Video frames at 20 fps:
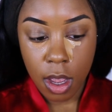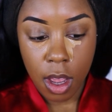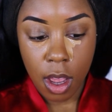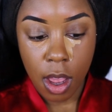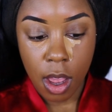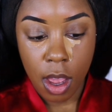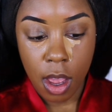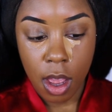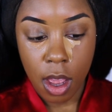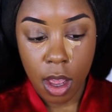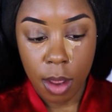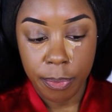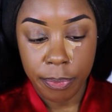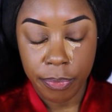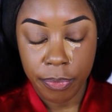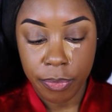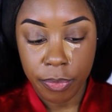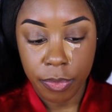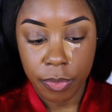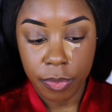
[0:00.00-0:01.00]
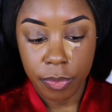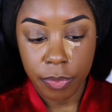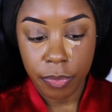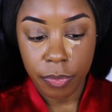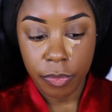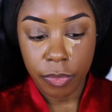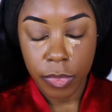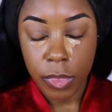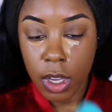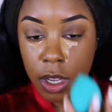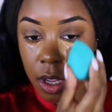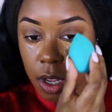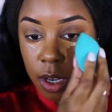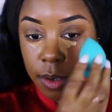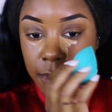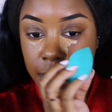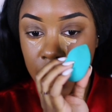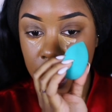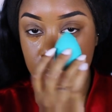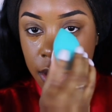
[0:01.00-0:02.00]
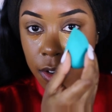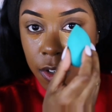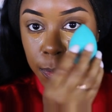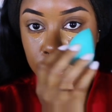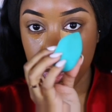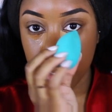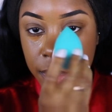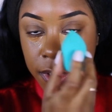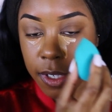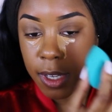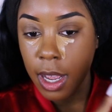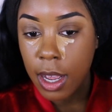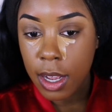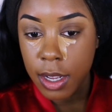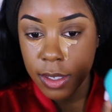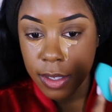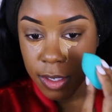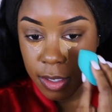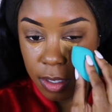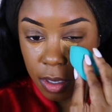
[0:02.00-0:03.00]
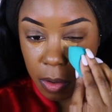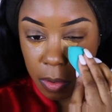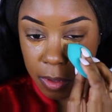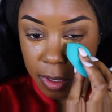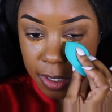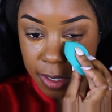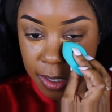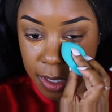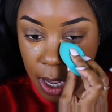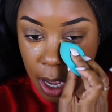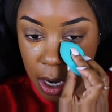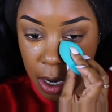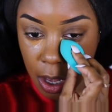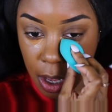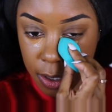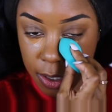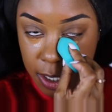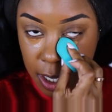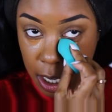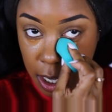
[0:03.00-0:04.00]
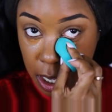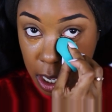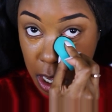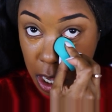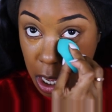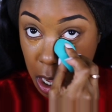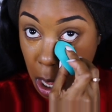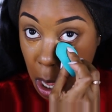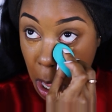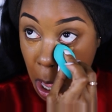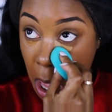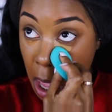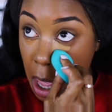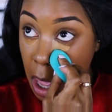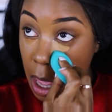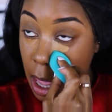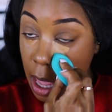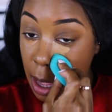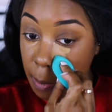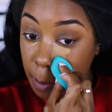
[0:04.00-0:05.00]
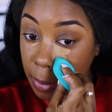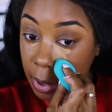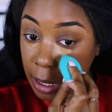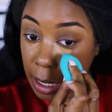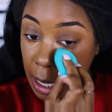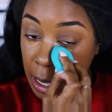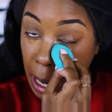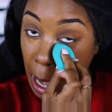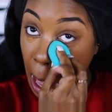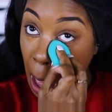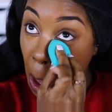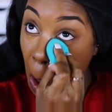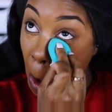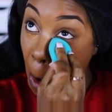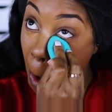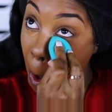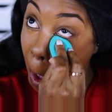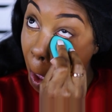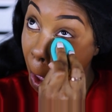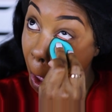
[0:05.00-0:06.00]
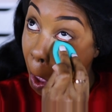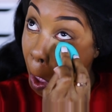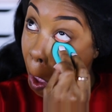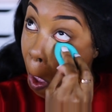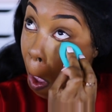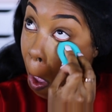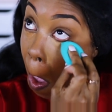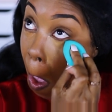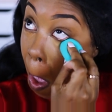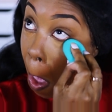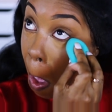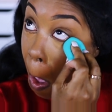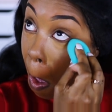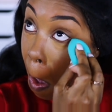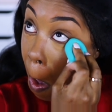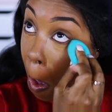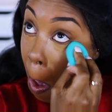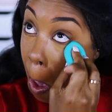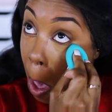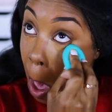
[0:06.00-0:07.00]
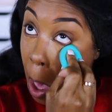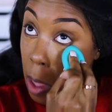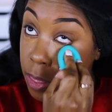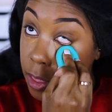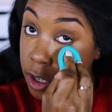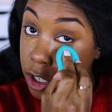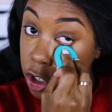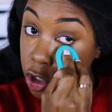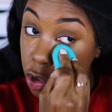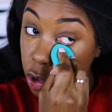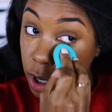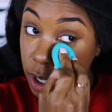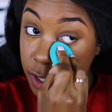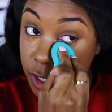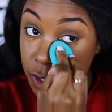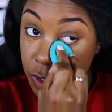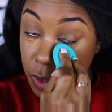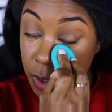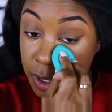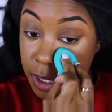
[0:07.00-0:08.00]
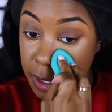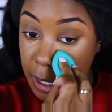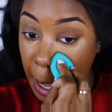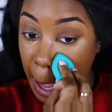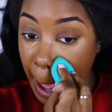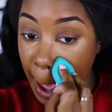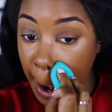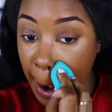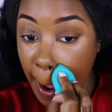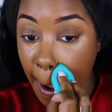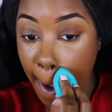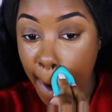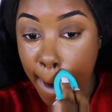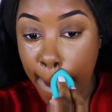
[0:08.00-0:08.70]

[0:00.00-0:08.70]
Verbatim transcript: Um, just gonna use both sides. So this side, I'll take it and blend out the drugstore side.